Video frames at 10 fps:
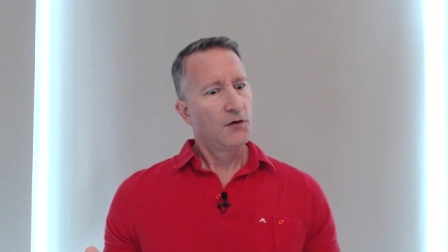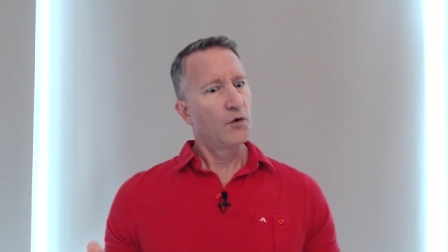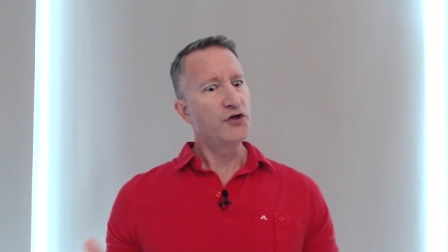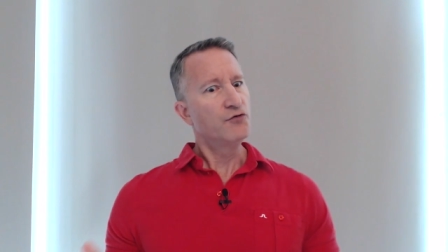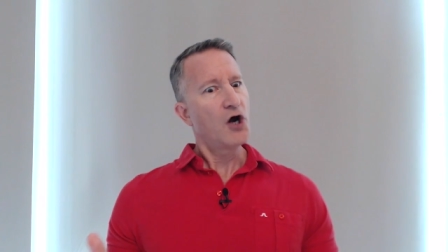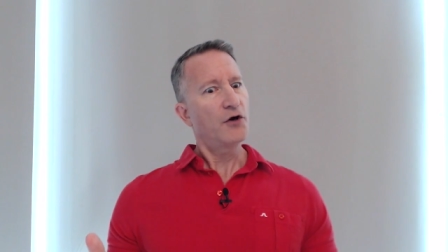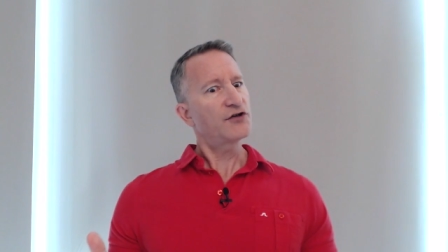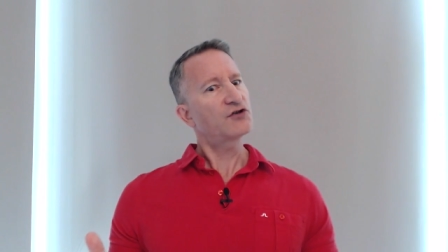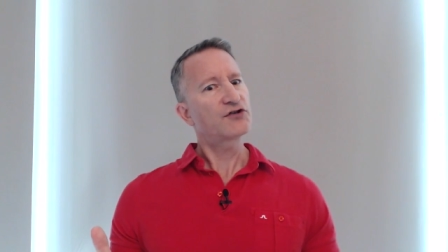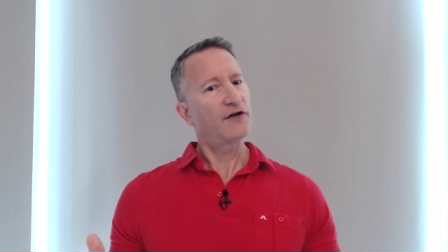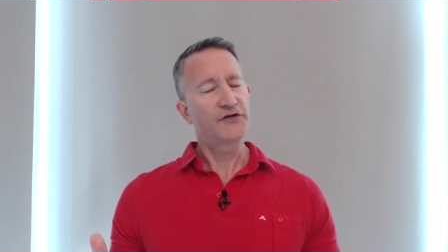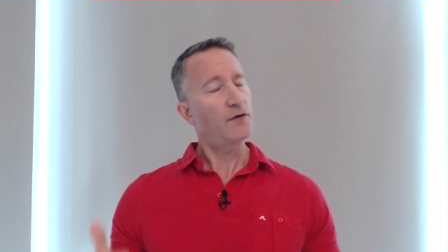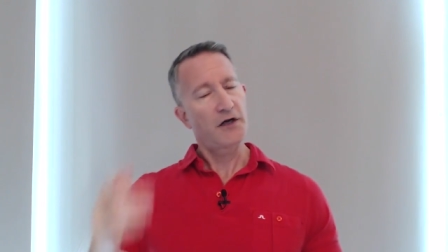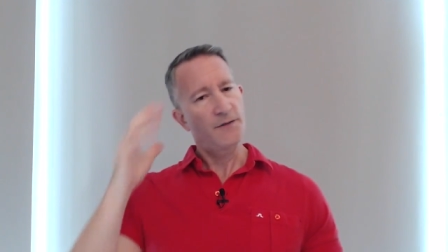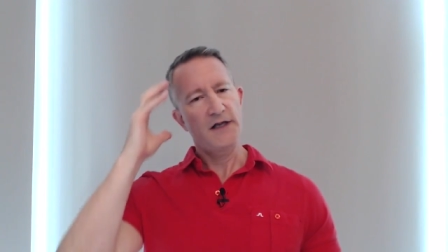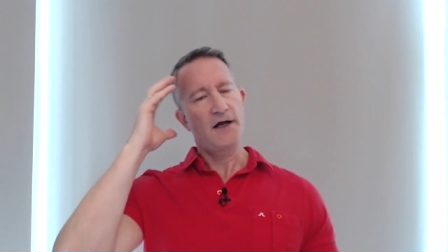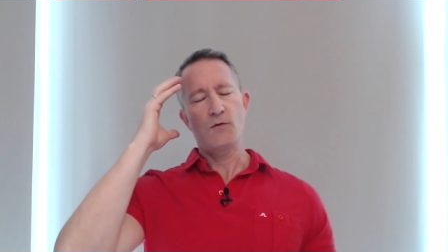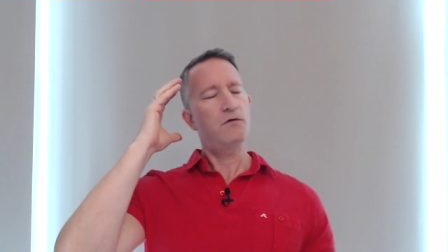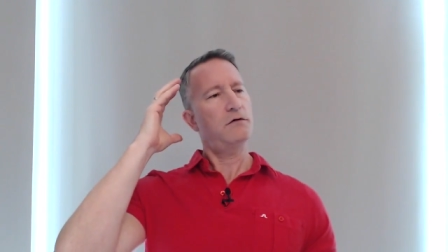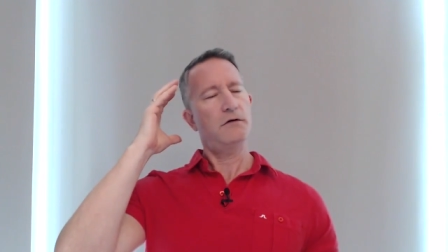When you notice yourself doing it, it'll be
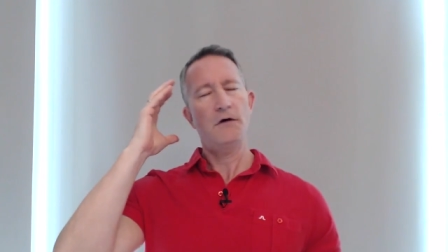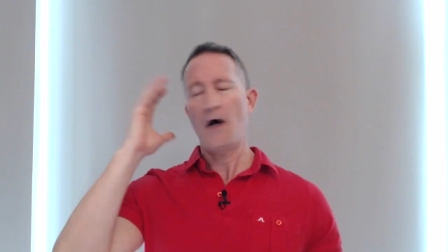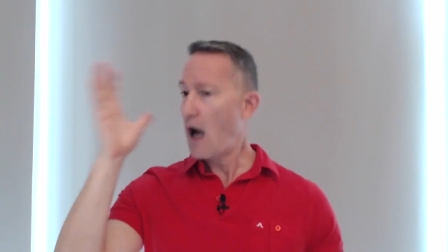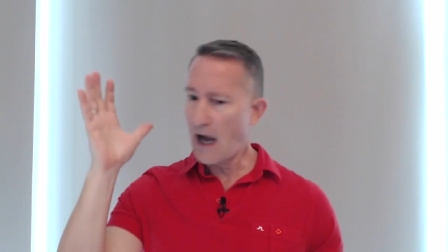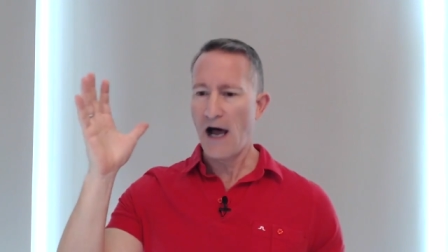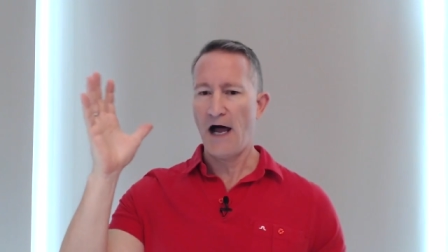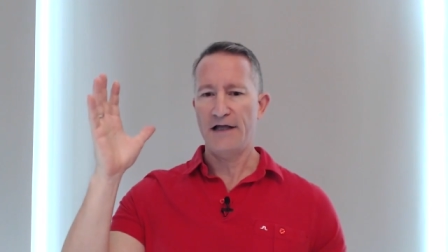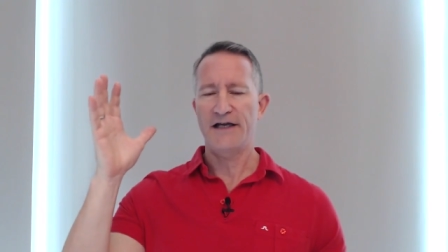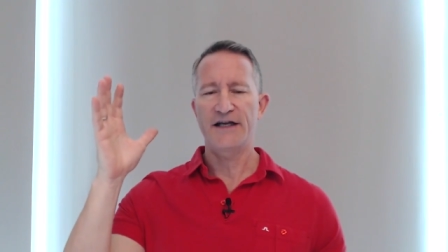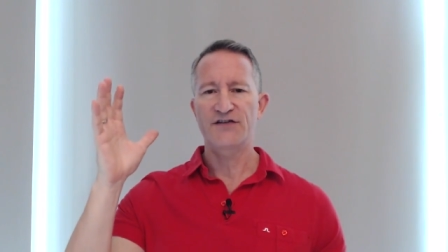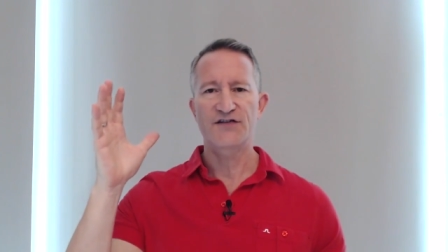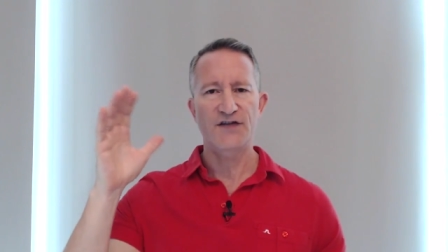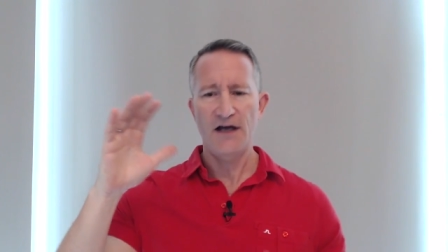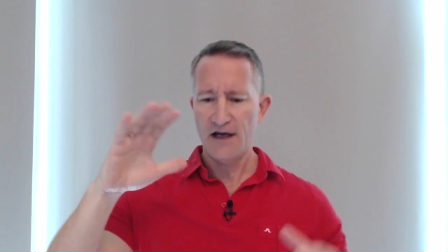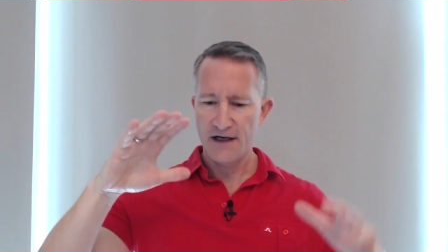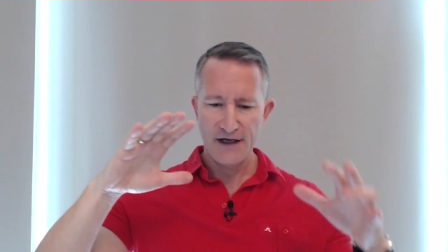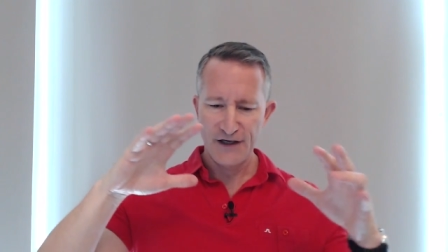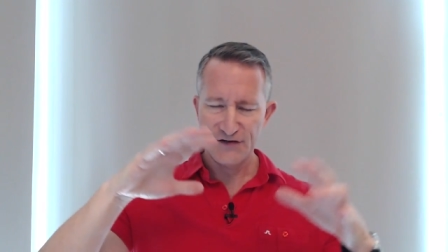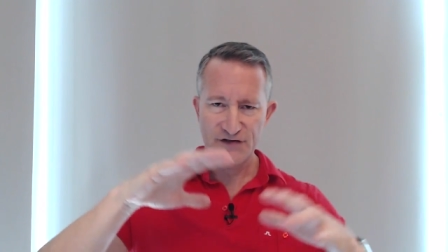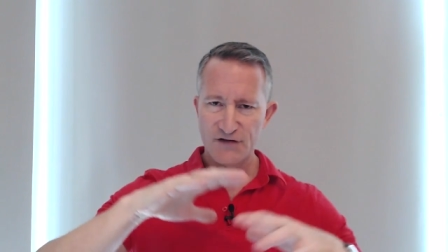like, wow, like it's
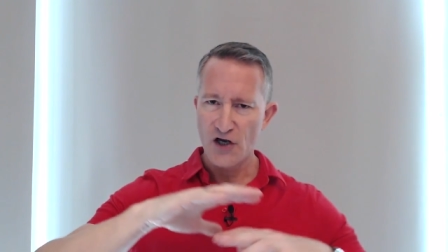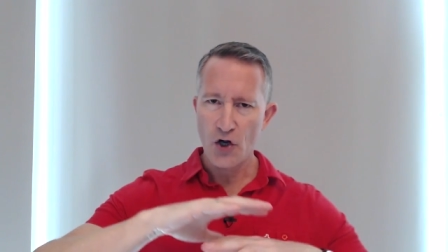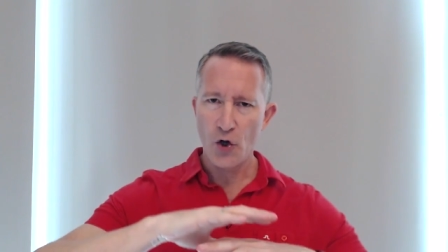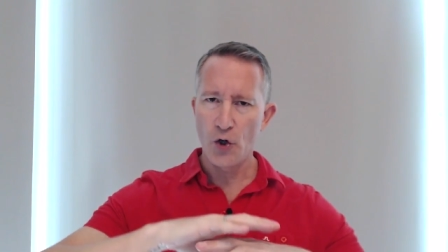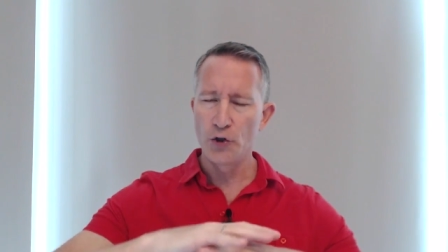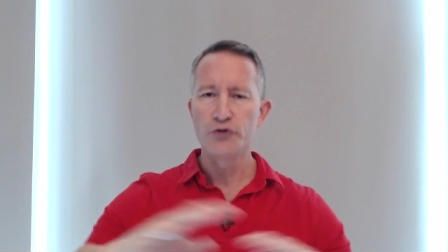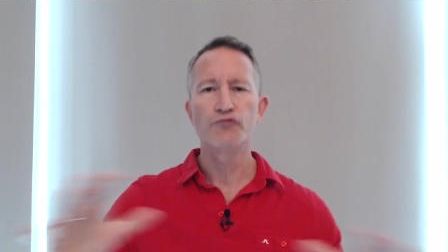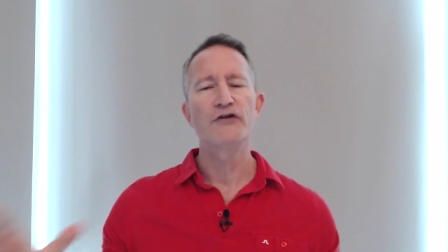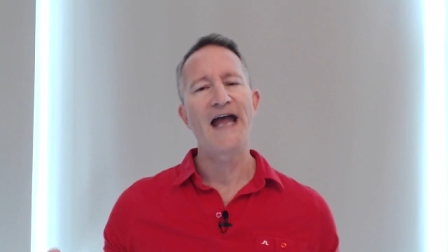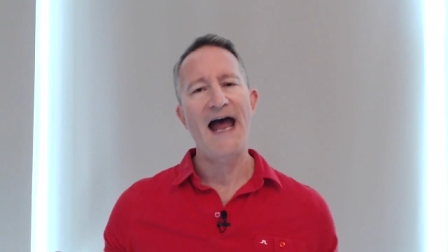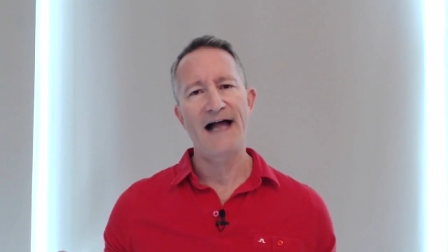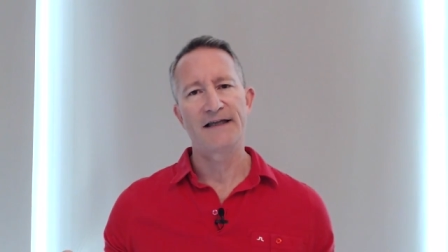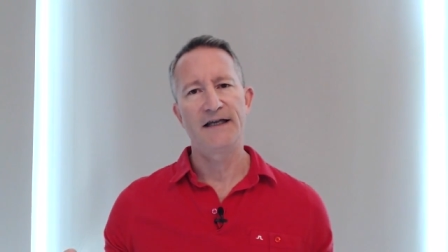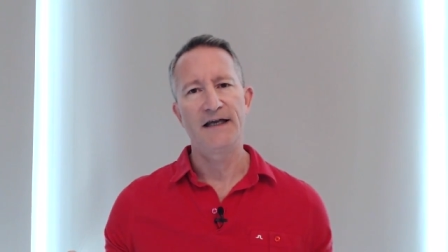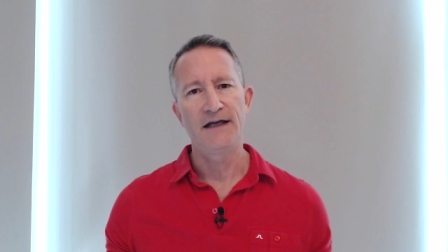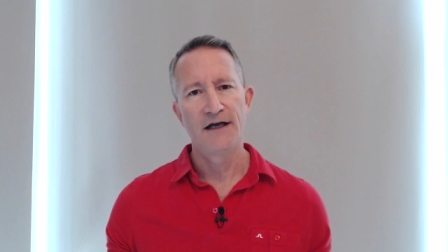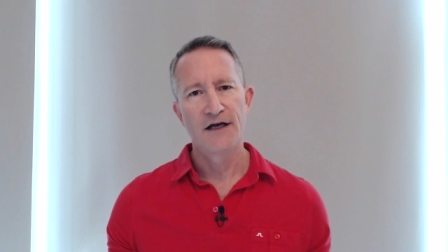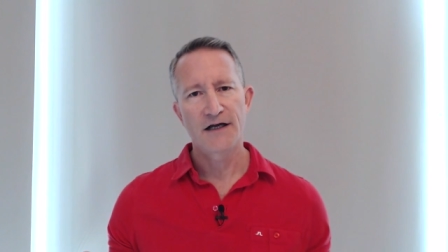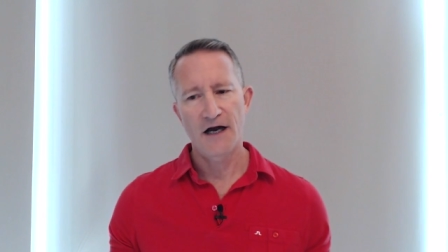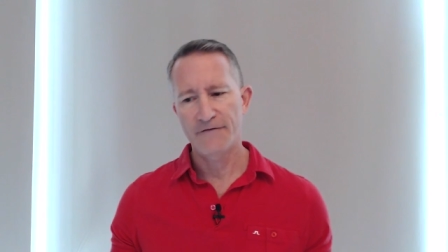a whole new reality
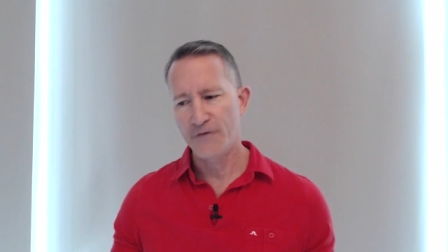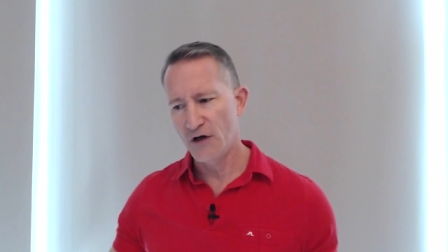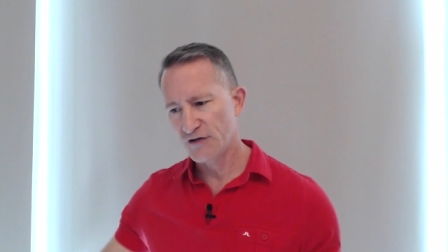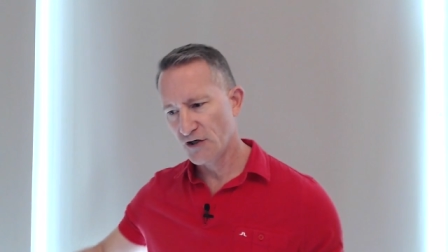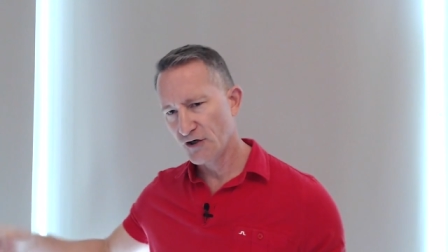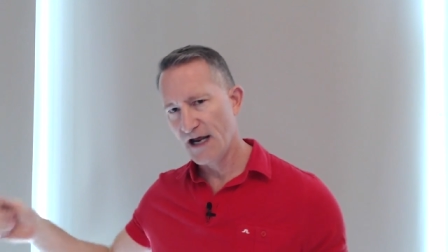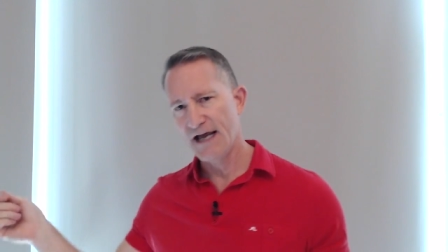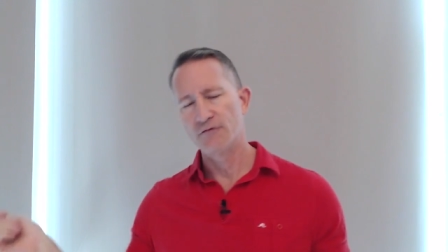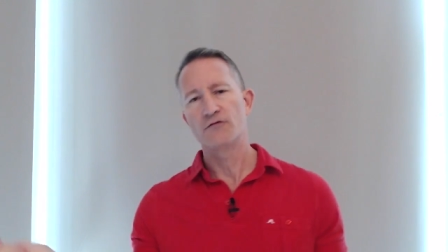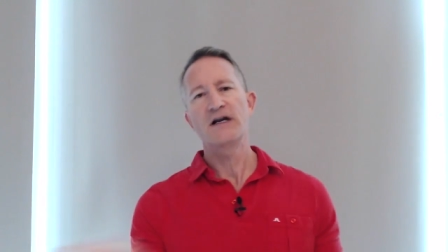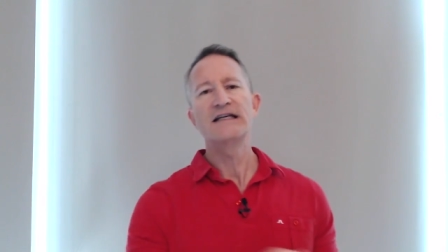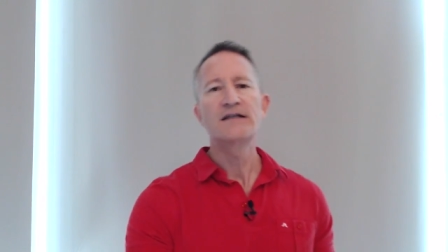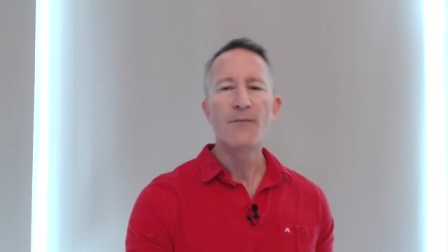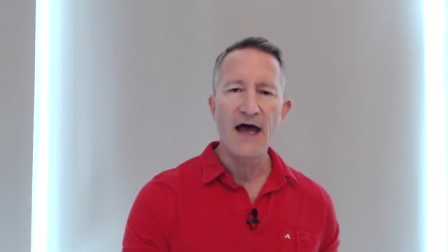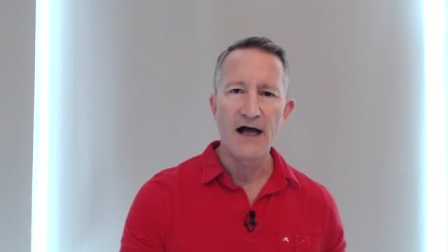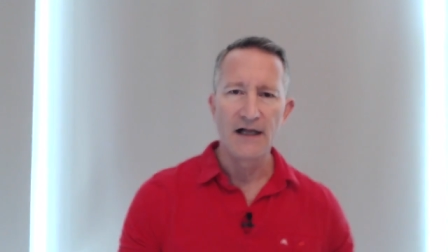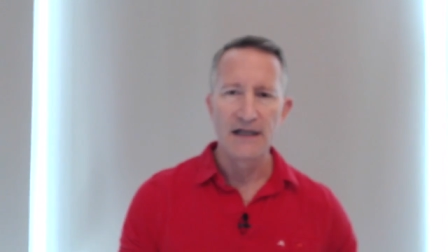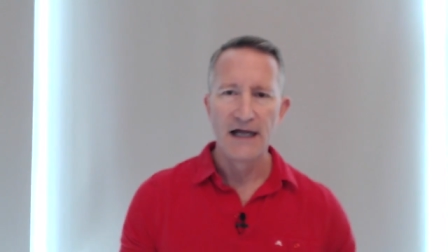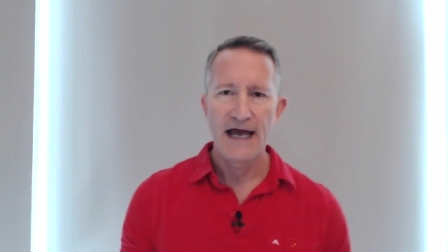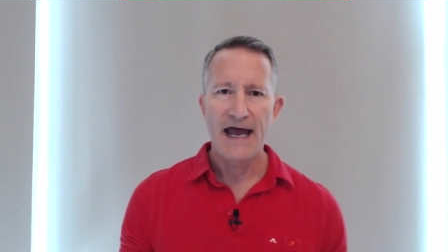kind of falls on your head, rings a
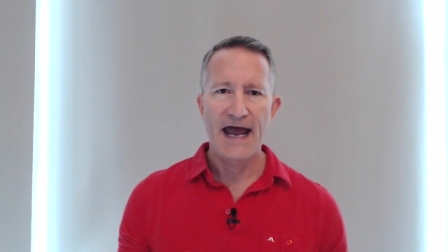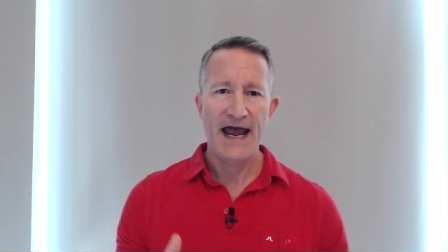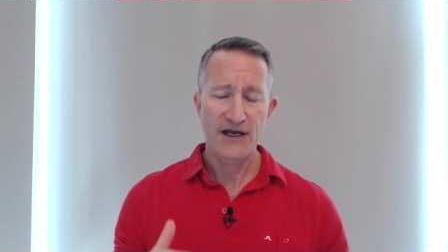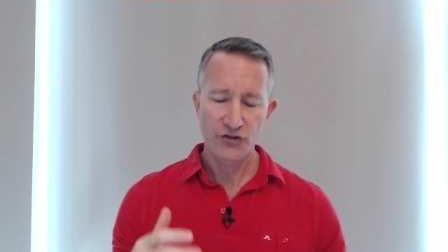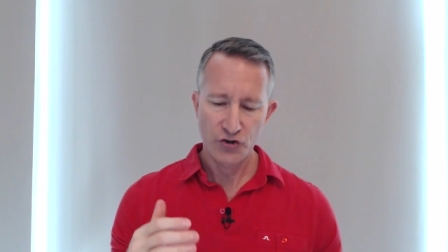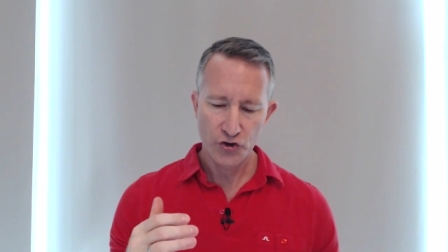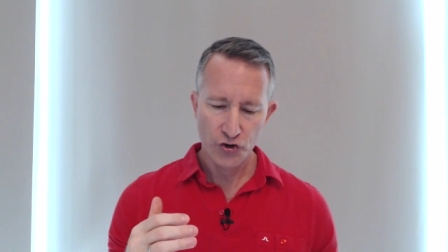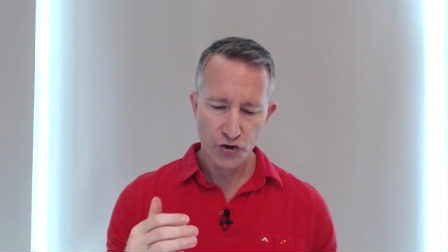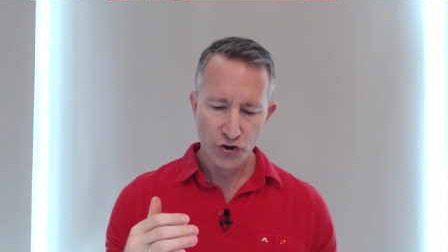bell, and